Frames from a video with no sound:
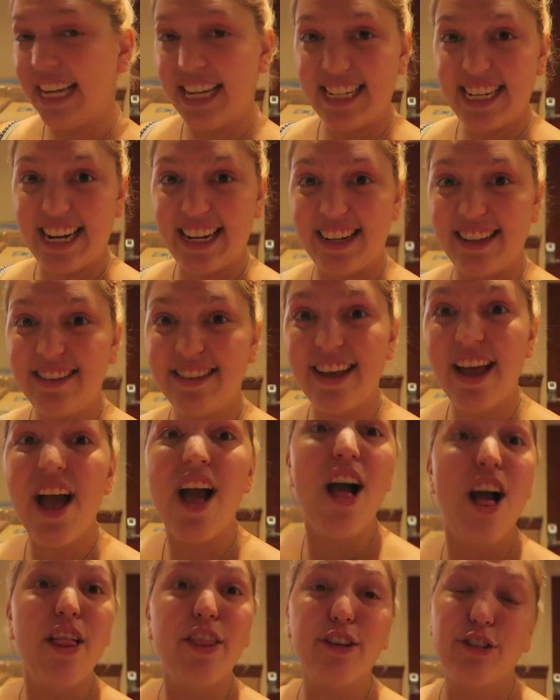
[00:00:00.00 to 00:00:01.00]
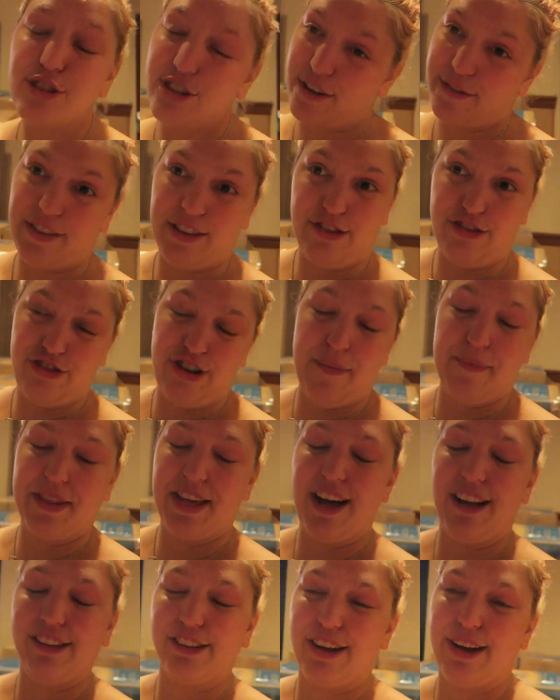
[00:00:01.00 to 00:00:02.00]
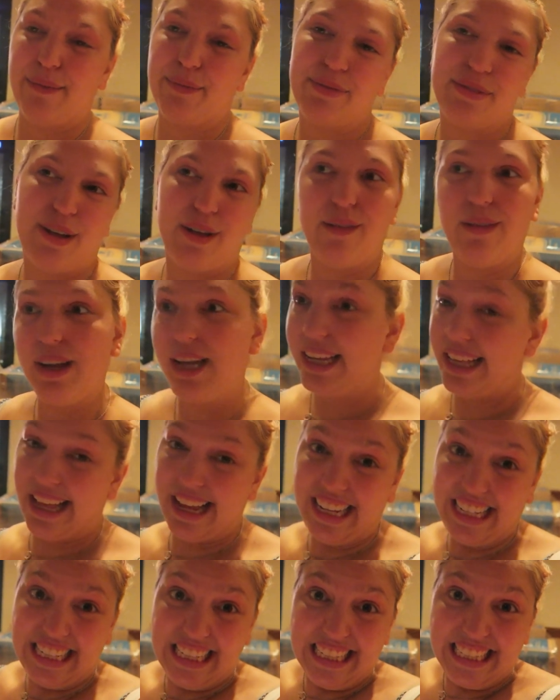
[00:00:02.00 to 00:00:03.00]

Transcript: attendants, their stuff that's gem in the holograms. So, yeah.